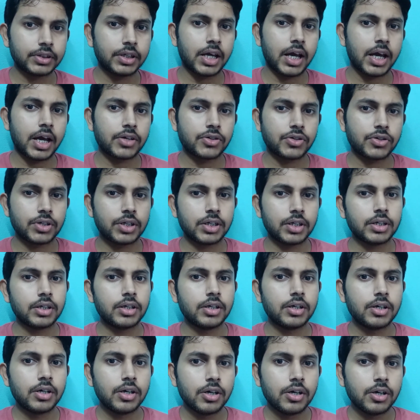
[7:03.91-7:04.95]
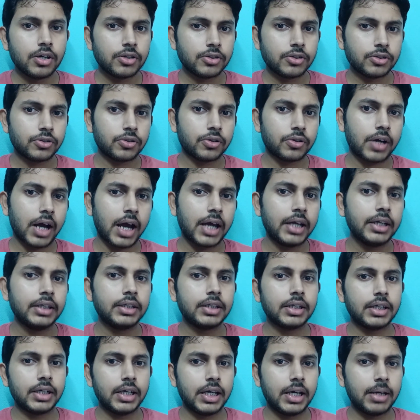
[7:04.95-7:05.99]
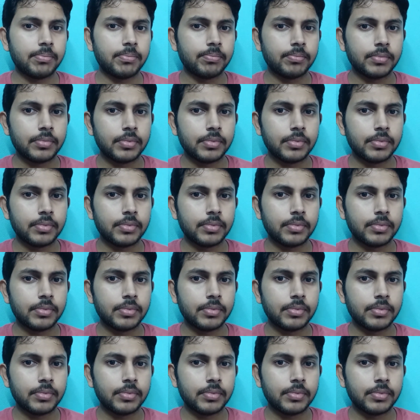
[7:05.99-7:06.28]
reaction. So write the name,